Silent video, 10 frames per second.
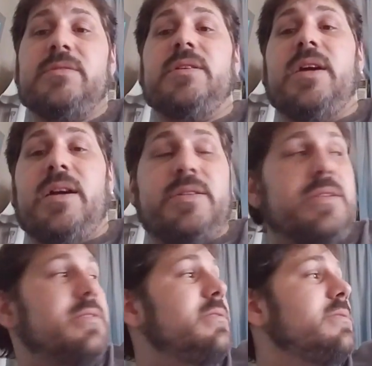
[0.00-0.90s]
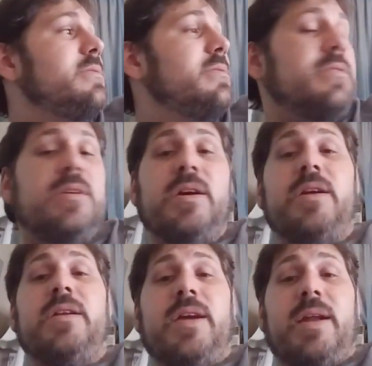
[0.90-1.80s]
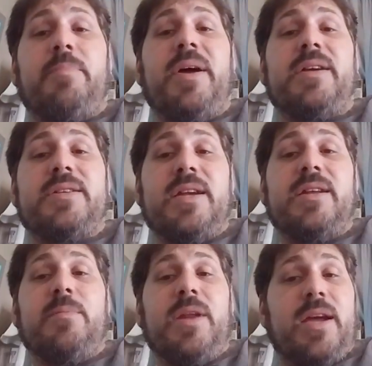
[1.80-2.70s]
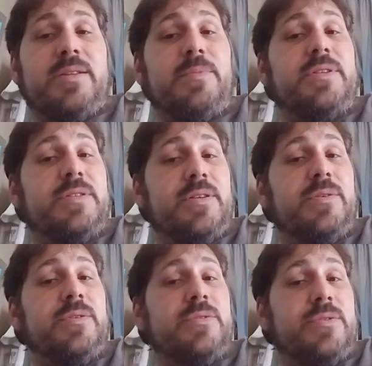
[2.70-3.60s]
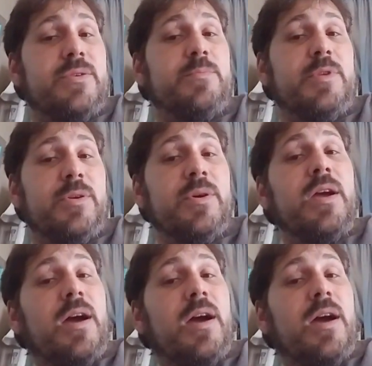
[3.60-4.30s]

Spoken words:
We got you. You got a Pachet double action, but you're still using tube glue.